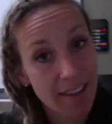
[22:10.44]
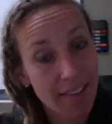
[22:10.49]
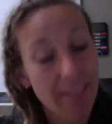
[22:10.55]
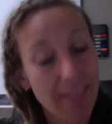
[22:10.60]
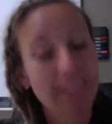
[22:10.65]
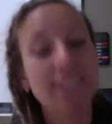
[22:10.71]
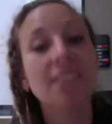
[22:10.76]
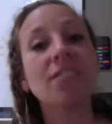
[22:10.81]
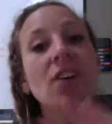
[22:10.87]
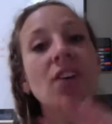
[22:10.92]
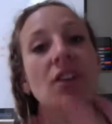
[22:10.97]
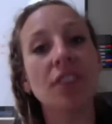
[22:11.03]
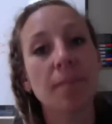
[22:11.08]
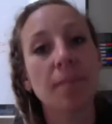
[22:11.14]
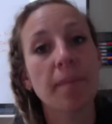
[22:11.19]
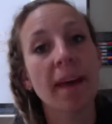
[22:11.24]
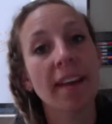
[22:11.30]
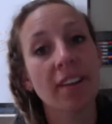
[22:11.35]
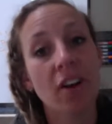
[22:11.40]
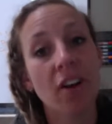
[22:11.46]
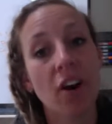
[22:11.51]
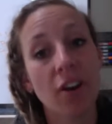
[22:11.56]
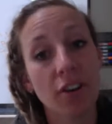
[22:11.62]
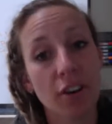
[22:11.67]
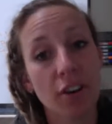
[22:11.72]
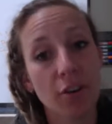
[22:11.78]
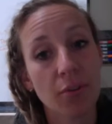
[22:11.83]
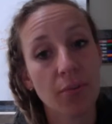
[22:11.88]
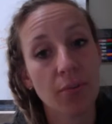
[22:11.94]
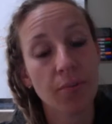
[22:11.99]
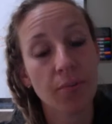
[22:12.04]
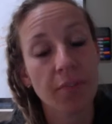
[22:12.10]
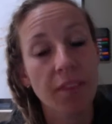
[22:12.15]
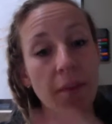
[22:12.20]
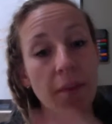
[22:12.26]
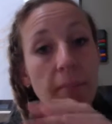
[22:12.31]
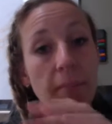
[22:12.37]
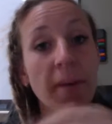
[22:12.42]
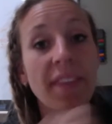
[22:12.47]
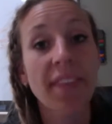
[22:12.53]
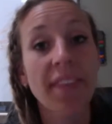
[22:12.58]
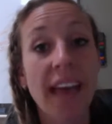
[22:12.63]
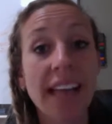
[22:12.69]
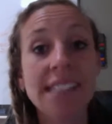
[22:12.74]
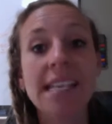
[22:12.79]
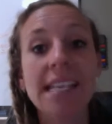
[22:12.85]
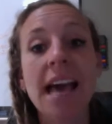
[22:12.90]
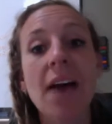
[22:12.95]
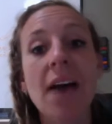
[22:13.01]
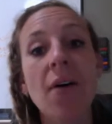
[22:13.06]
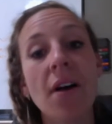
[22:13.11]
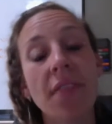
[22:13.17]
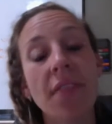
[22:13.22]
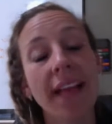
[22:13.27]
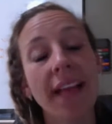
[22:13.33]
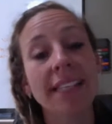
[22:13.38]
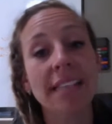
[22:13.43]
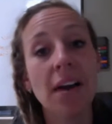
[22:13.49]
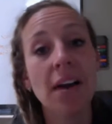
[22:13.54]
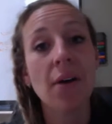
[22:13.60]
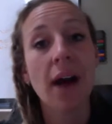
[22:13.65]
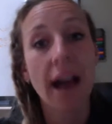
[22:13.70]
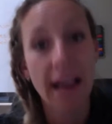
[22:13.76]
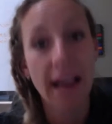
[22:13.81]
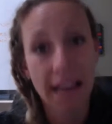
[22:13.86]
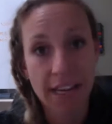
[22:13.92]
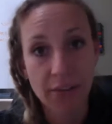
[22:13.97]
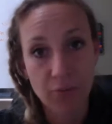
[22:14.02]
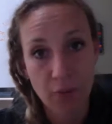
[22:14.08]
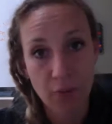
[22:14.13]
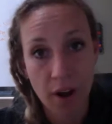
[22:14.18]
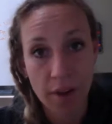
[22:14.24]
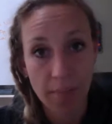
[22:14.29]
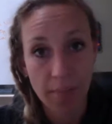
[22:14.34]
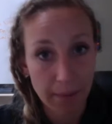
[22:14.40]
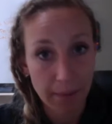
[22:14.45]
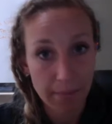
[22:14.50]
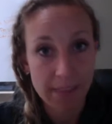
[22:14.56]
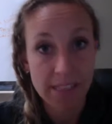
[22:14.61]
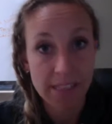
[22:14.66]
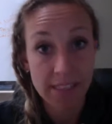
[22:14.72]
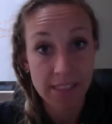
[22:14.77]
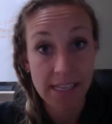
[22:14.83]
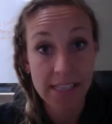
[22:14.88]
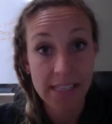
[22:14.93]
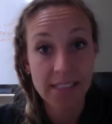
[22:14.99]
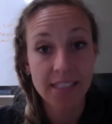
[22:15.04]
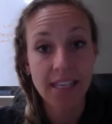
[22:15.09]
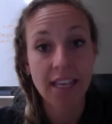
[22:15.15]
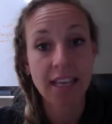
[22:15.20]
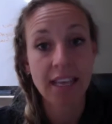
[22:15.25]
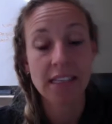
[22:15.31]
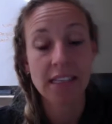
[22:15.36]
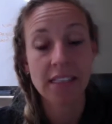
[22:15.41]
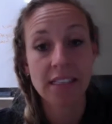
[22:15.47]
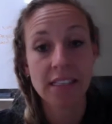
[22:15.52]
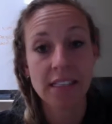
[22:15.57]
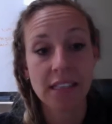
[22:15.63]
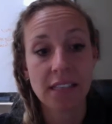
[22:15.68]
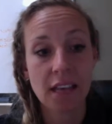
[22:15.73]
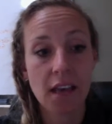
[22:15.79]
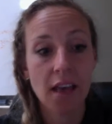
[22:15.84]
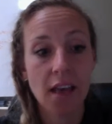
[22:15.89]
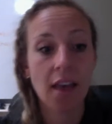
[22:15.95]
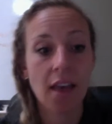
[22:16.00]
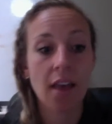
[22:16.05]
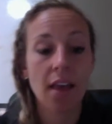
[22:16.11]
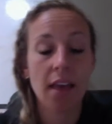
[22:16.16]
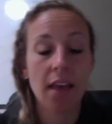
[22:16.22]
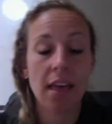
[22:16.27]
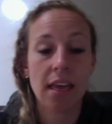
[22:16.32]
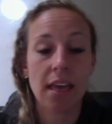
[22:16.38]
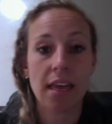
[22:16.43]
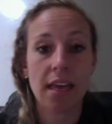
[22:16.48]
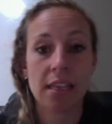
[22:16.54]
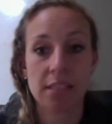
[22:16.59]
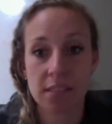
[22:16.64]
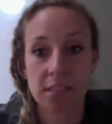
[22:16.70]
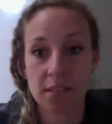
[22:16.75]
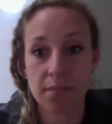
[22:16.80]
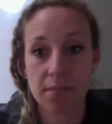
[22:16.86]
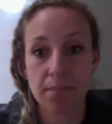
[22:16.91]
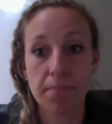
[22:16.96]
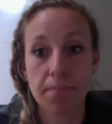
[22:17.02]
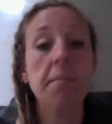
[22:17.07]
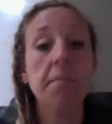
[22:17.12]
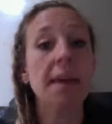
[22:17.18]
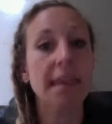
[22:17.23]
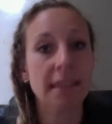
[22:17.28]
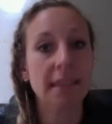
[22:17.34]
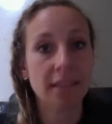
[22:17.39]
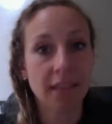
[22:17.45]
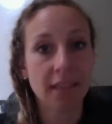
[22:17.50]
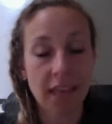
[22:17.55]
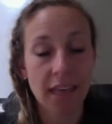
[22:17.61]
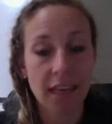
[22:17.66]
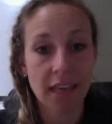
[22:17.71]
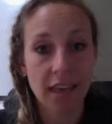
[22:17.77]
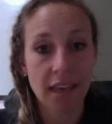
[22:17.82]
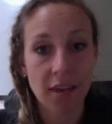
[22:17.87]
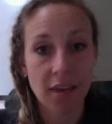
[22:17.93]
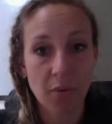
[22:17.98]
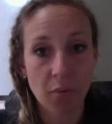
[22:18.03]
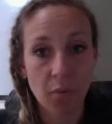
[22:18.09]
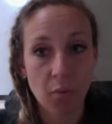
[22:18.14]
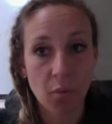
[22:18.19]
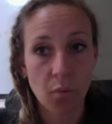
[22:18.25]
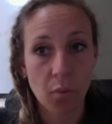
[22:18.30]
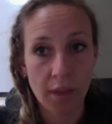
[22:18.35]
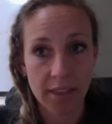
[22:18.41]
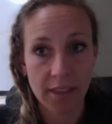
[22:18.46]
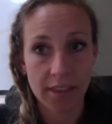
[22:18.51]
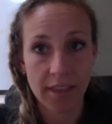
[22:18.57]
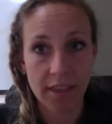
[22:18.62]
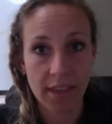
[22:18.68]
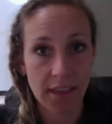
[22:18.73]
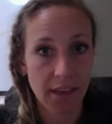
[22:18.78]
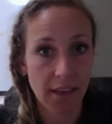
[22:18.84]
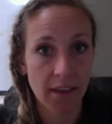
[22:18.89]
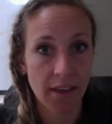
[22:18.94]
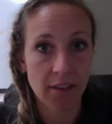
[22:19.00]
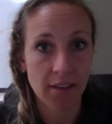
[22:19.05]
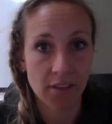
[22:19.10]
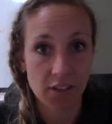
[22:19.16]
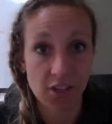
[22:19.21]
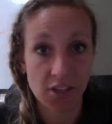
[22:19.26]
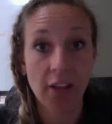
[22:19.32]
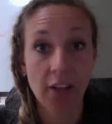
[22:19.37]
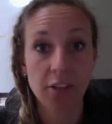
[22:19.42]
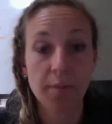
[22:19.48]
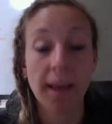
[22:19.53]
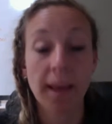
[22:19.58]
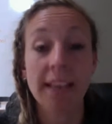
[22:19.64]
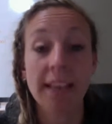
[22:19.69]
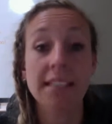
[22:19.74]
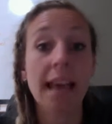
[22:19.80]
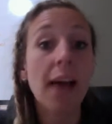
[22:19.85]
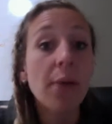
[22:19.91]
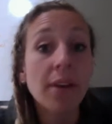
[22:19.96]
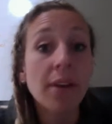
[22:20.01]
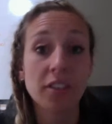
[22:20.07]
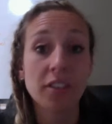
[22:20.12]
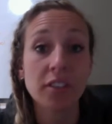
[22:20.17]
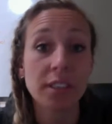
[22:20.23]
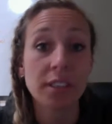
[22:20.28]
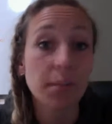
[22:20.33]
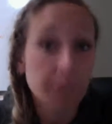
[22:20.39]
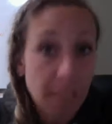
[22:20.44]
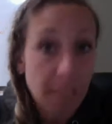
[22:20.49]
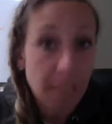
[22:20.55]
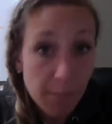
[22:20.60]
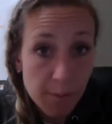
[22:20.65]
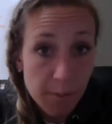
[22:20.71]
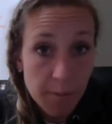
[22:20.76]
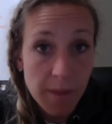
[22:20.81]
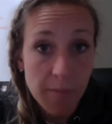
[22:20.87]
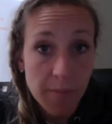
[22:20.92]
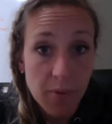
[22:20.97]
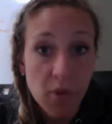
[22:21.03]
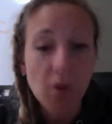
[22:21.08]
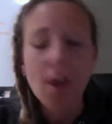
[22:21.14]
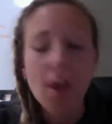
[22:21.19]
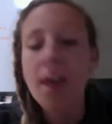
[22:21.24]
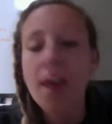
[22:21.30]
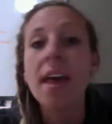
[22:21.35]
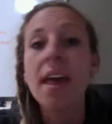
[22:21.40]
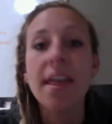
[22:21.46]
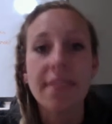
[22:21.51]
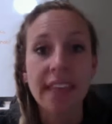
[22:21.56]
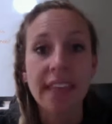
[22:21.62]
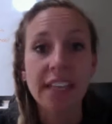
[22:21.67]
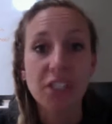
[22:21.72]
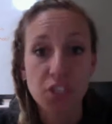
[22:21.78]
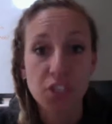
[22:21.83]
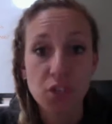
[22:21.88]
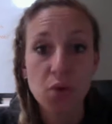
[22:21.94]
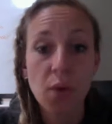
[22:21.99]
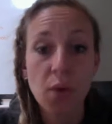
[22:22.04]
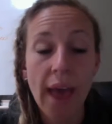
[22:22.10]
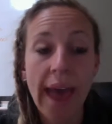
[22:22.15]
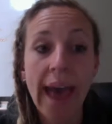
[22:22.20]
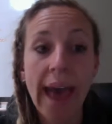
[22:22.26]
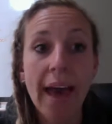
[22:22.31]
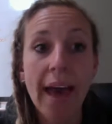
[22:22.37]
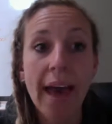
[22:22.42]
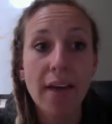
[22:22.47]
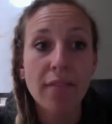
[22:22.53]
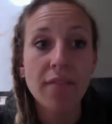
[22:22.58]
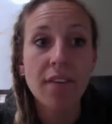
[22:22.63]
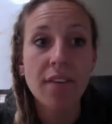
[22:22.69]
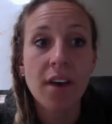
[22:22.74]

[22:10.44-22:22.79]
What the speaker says: This is all dependent on you. But that's how I run my business, is mainly with the challenge packs. However, sometimes people, they do have